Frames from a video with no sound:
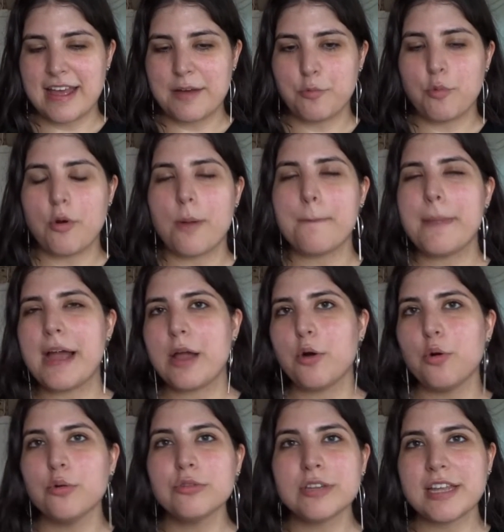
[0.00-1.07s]
what my
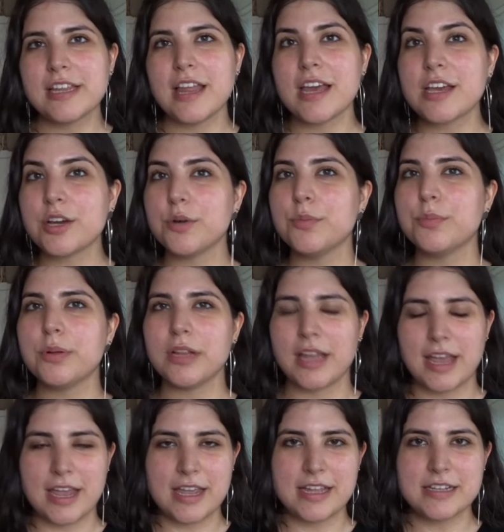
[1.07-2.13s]
only like
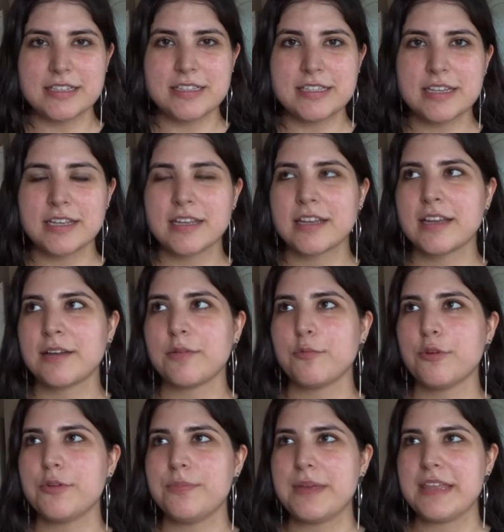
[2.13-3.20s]
complaint
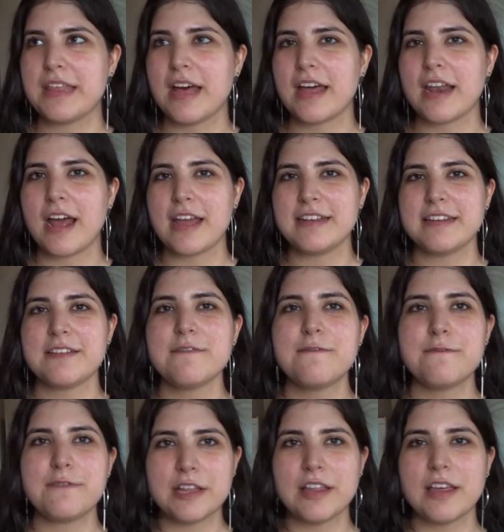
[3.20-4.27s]
would be that I didn't
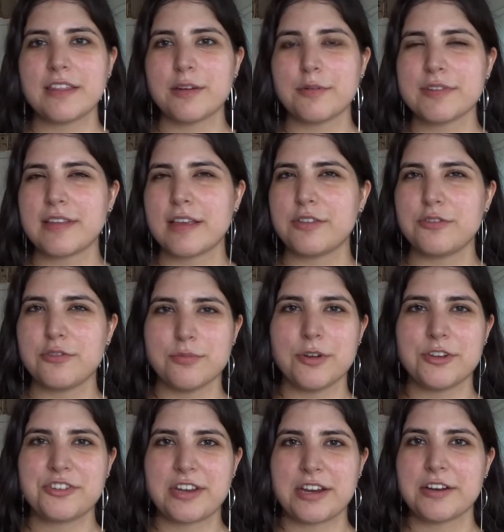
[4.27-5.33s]
feel like there was like too
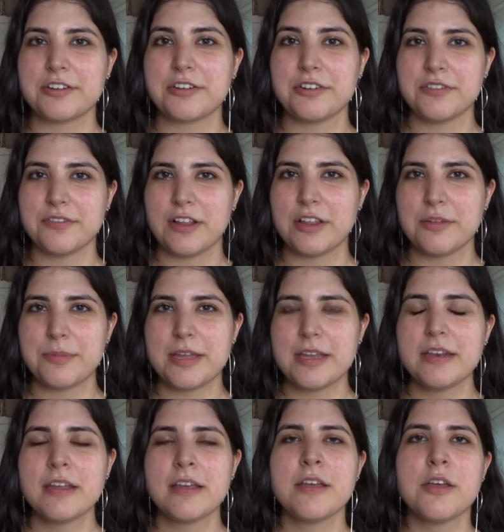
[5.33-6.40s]
much character
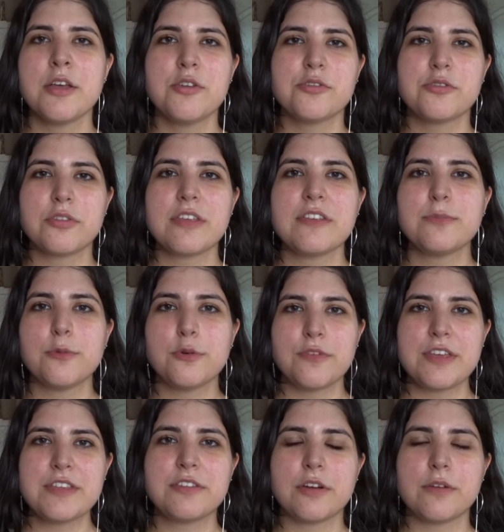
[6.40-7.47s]
development. So this
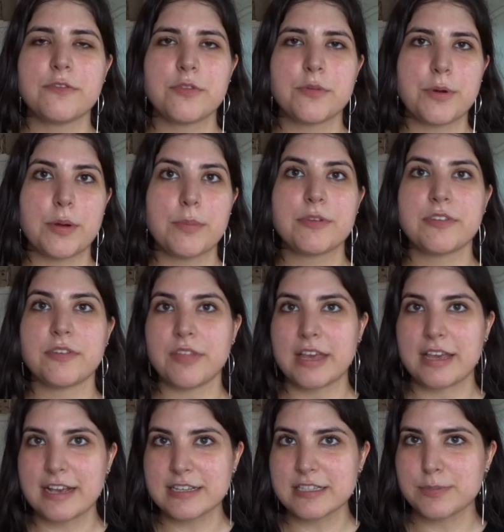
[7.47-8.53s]
movie serves the purpose of
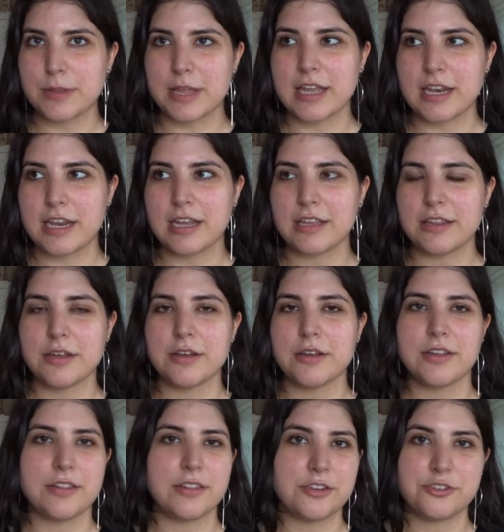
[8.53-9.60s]
like explaining
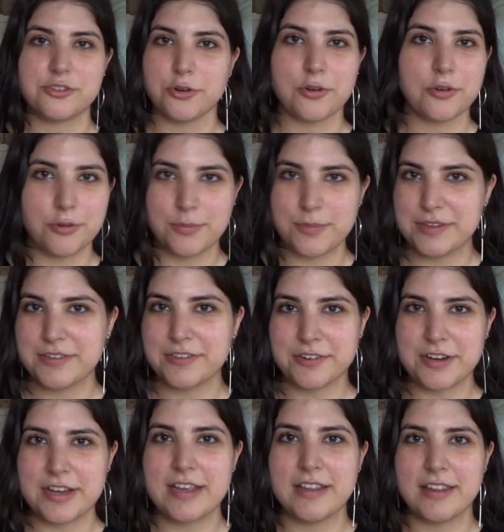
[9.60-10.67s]
the, the Shoko
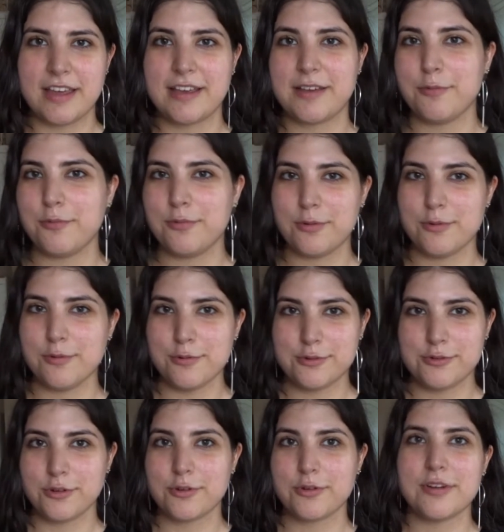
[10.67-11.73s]
mystery, like who
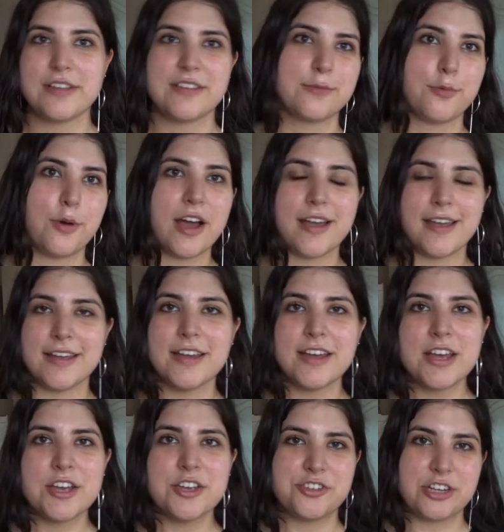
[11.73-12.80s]
Shoko is, why
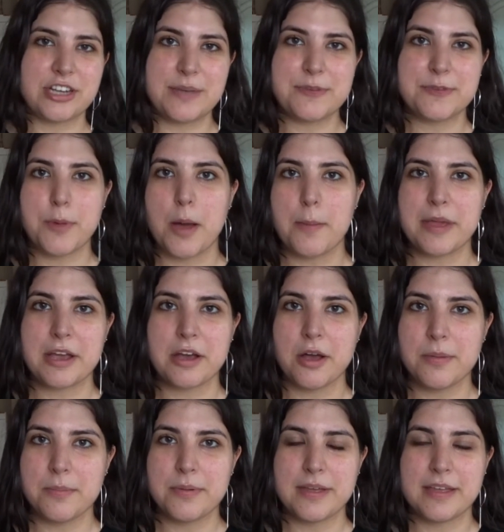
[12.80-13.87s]
she keeps popping
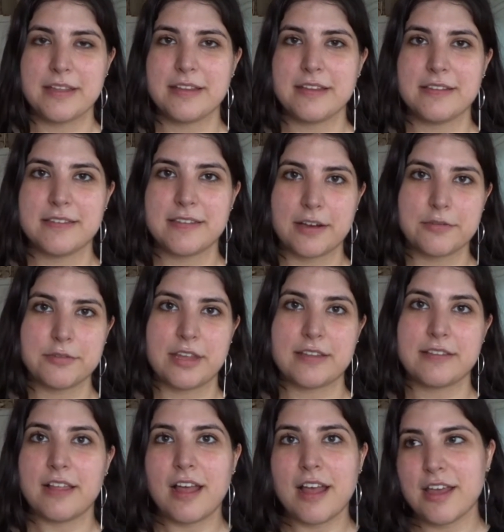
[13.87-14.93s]
up in
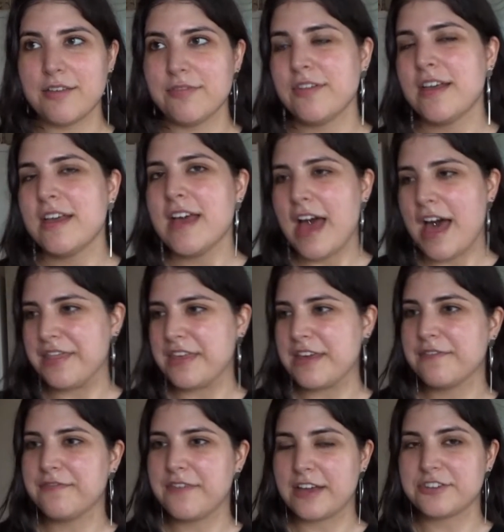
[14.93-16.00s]
Sakuta's life, and the
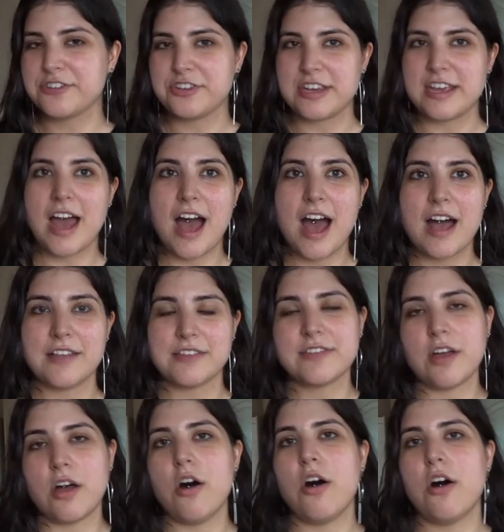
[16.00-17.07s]
effect she has
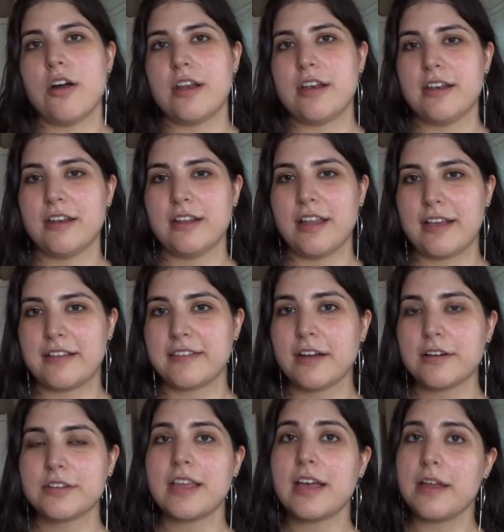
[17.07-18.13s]
on like
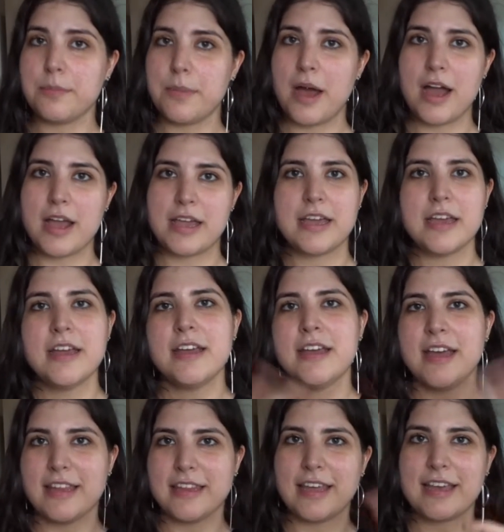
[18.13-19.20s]
Sakuta and Mai,
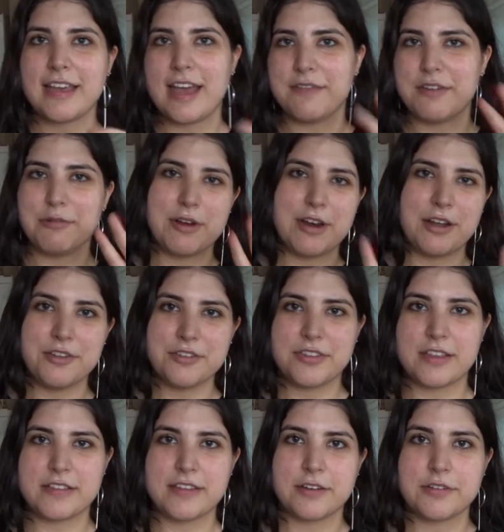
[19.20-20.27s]
and like everyone else
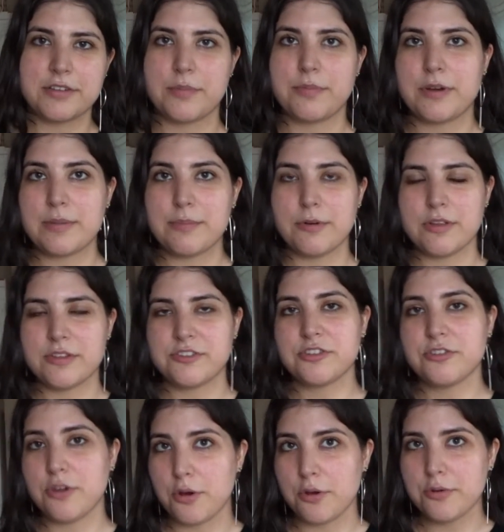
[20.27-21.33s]
that Sakuta pretty
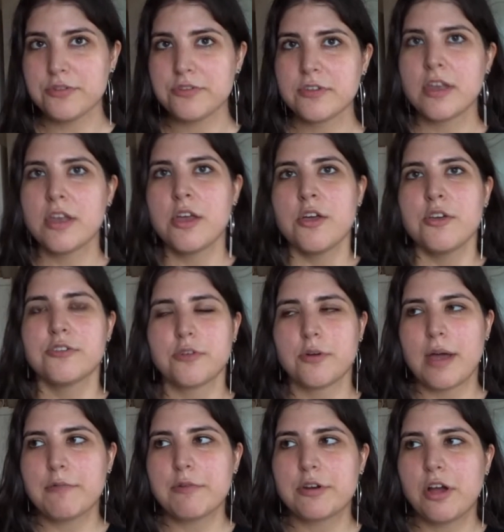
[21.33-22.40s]
much knows. So
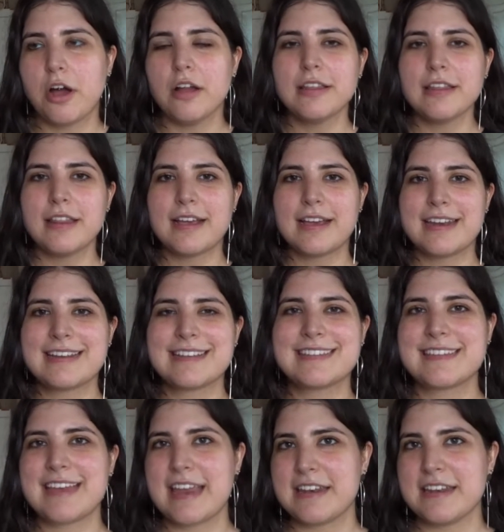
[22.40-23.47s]
I would call it like an
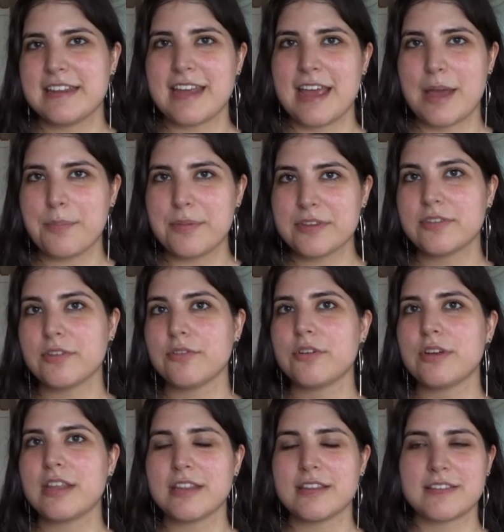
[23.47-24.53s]
extended episode
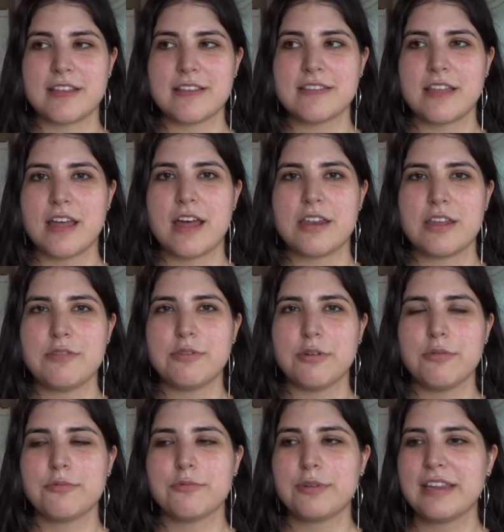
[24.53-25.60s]
in the sense that you
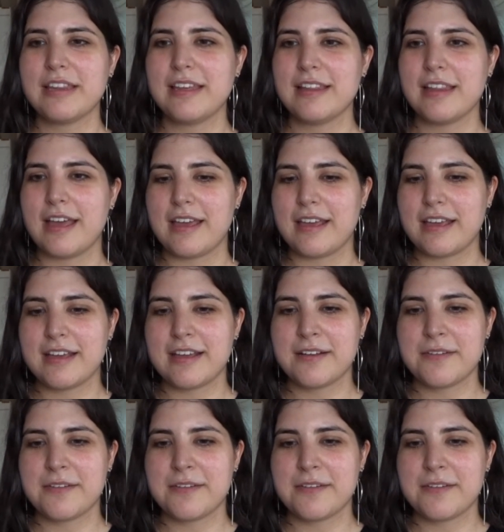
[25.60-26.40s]
don't really like